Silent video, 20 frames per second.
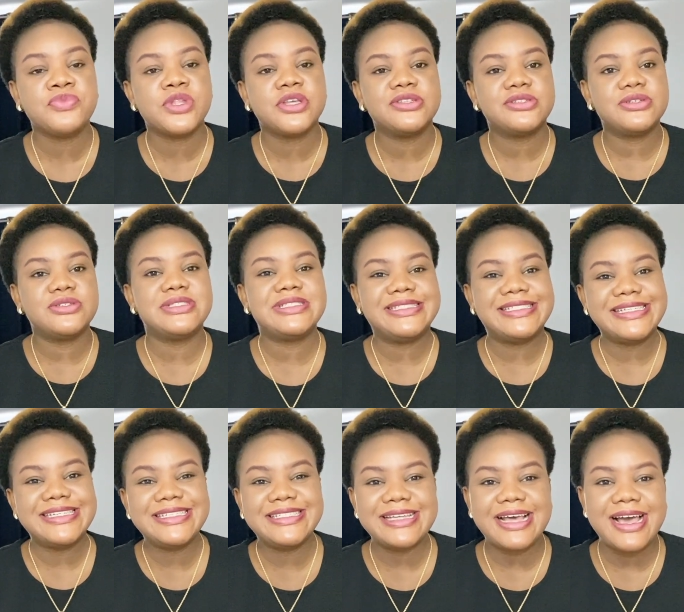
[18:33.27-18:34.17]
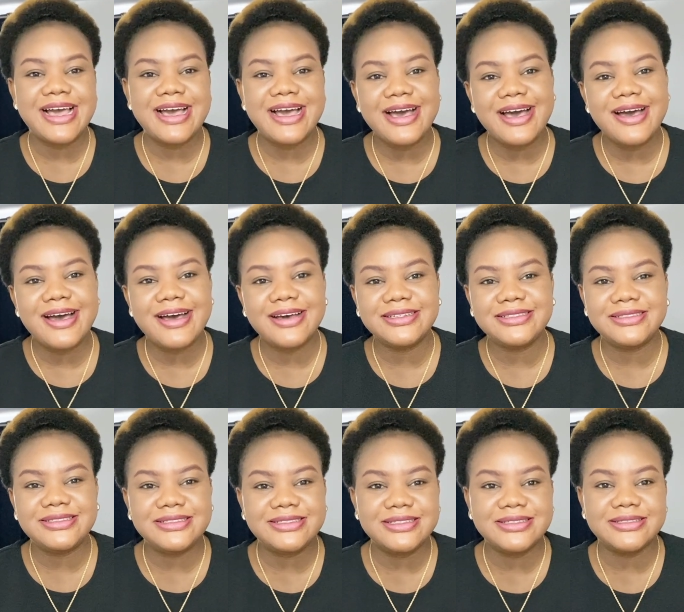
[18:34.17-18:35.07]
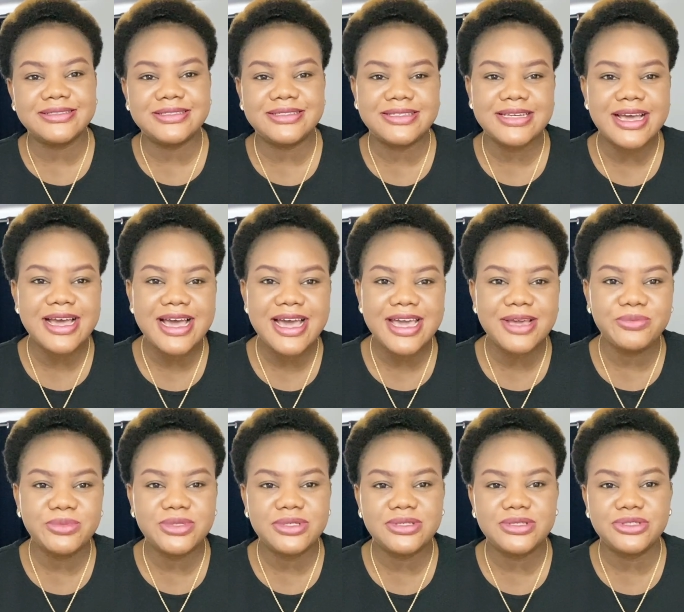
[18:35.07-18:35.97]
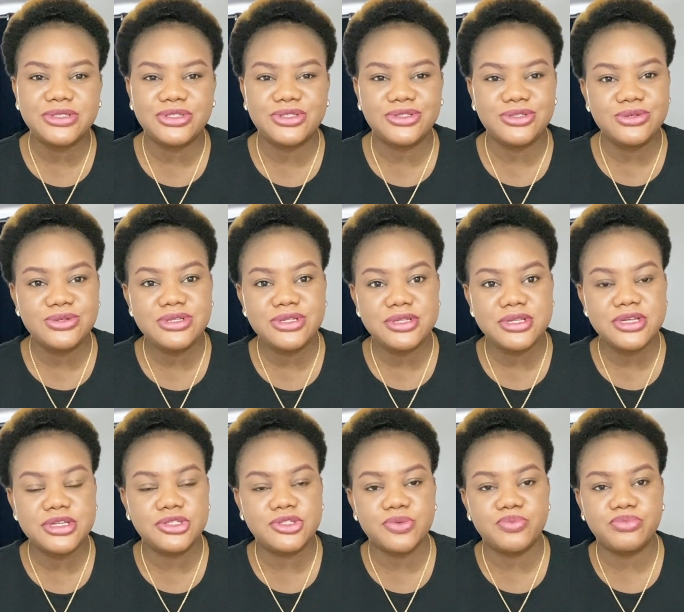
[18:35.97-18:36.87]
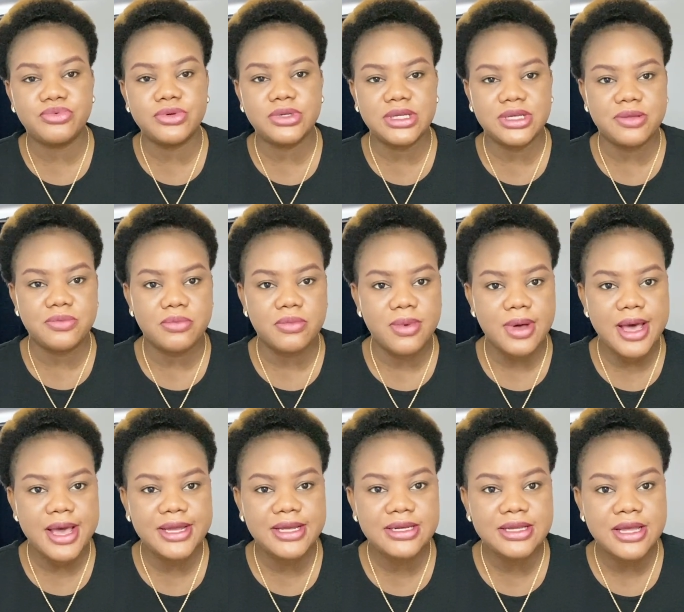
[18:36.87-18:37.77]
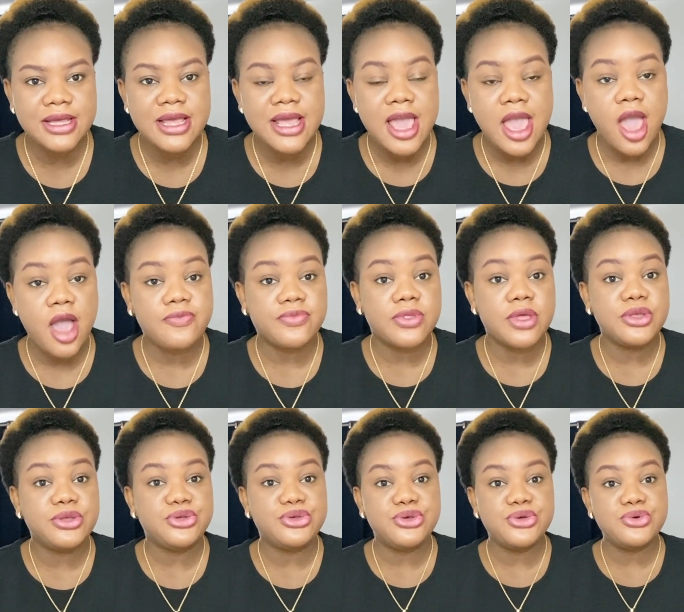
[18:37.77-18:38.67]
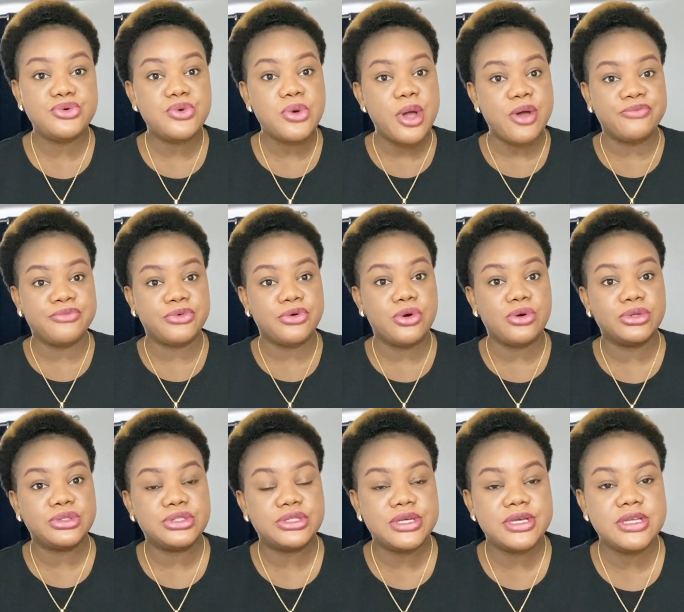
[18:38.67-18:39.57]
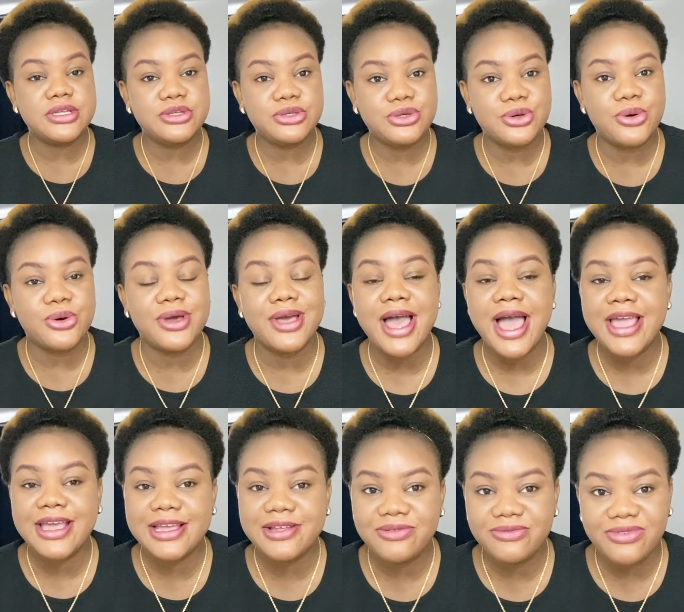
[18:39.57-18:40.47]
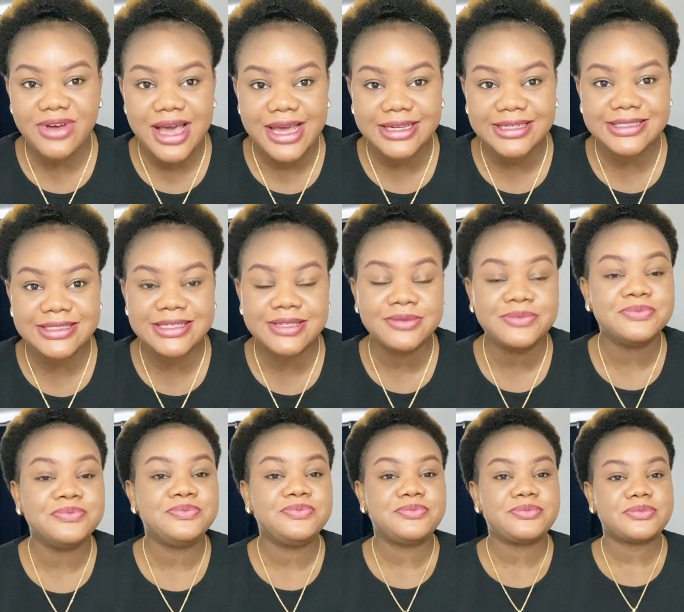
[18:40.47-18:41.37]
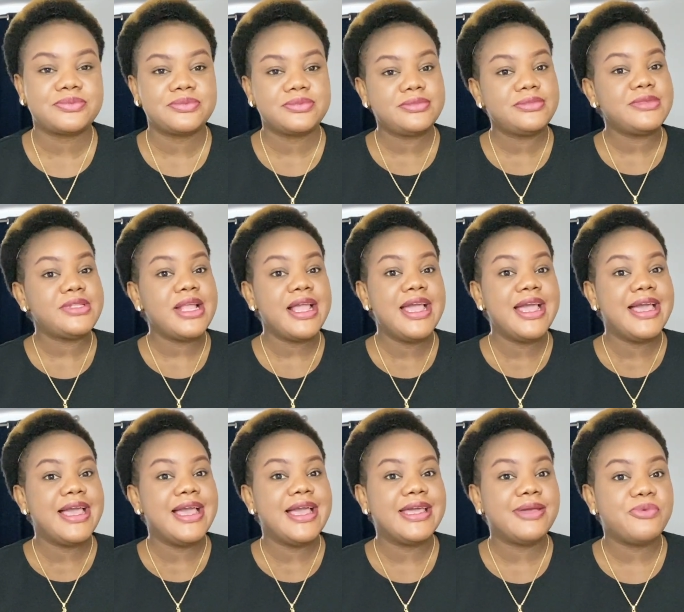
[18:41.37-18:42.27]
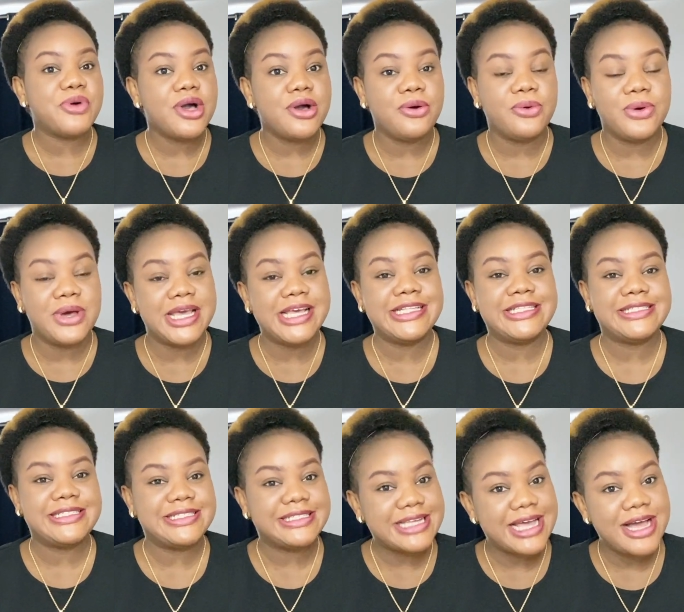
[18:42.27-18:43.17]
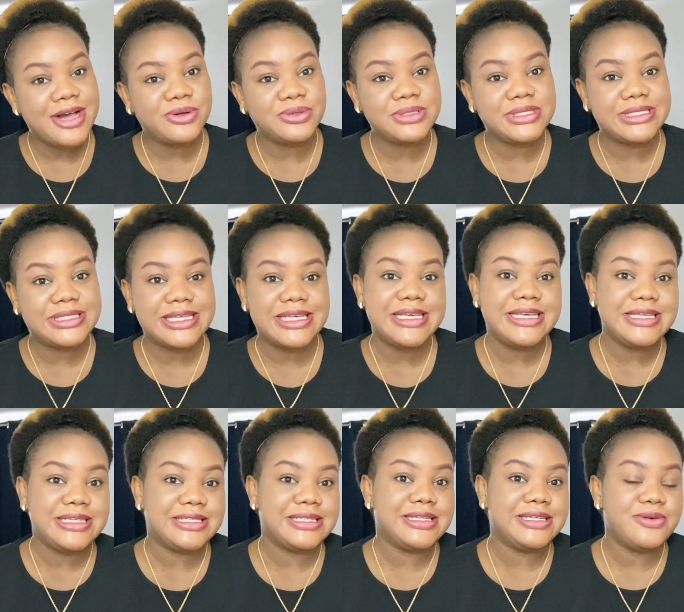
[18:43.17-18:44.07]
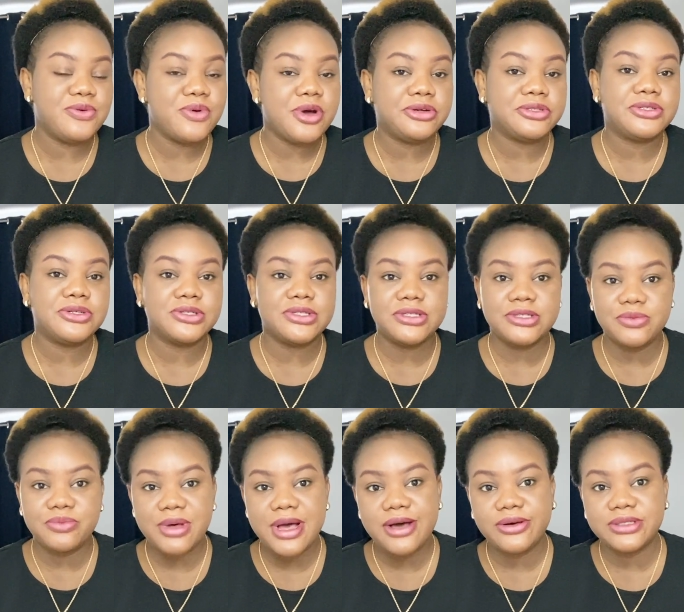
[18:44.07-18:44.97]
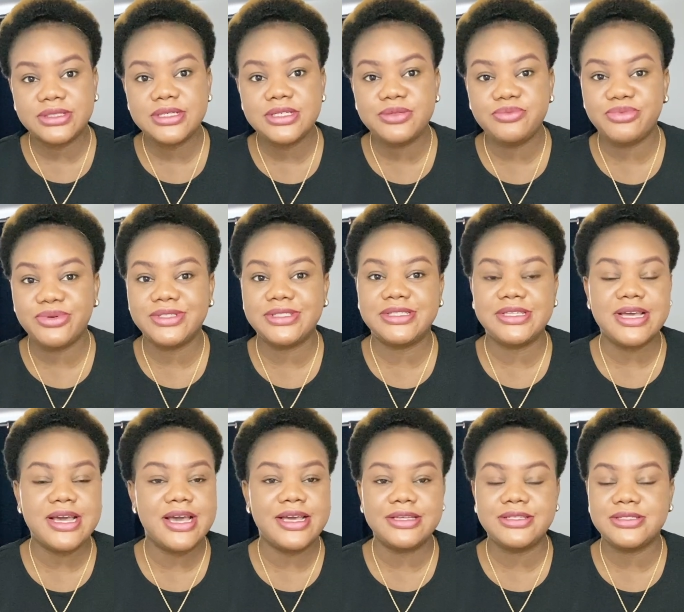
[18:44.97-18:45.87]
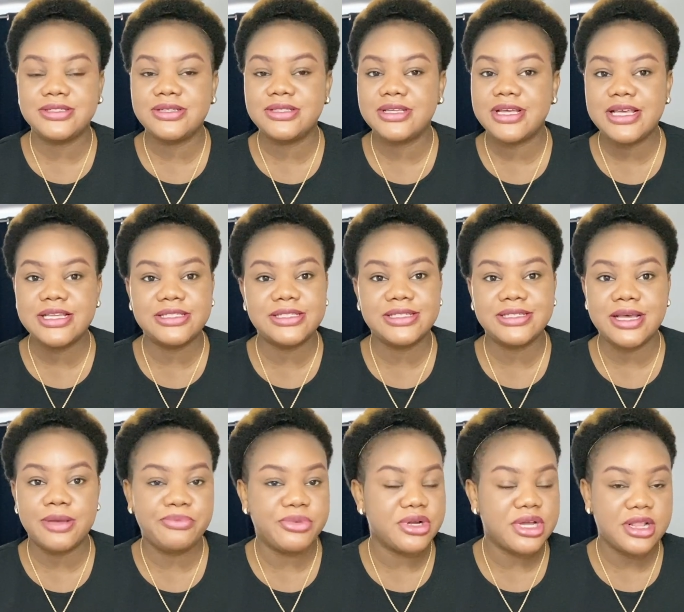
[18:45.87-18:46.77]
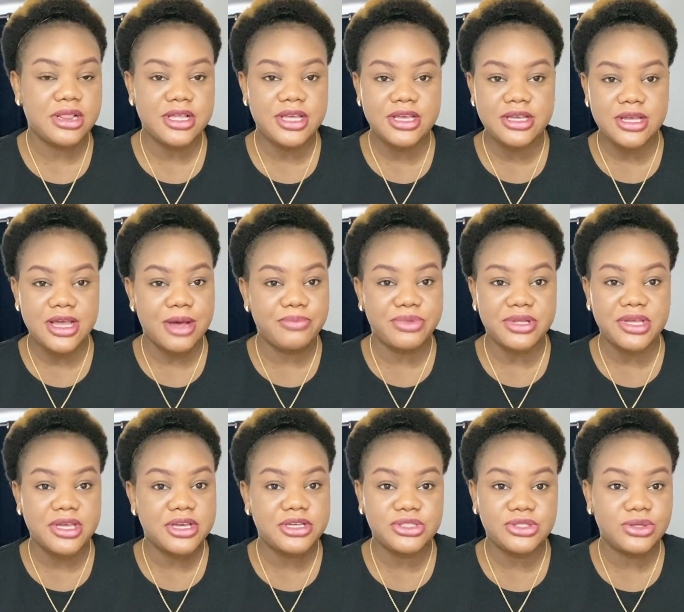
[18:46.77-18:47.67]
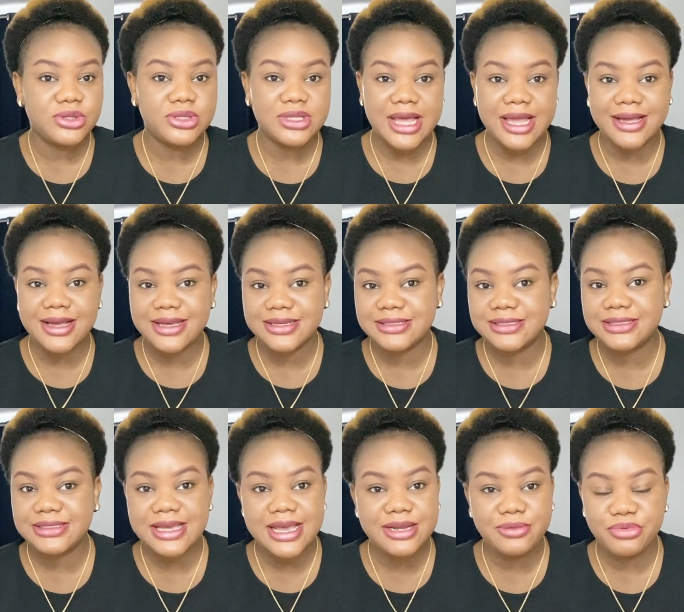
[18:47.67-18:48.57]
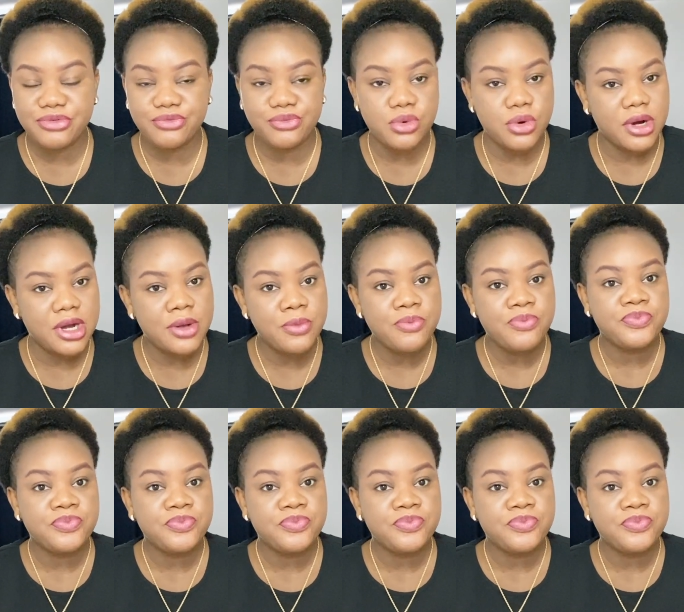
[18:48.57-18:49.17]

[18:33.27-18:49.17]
So these are the times that you need to put in mind after you have gotten your invite. Well, it sounds easy while talking about it, but yeah, it's not the easiest application, like I said before.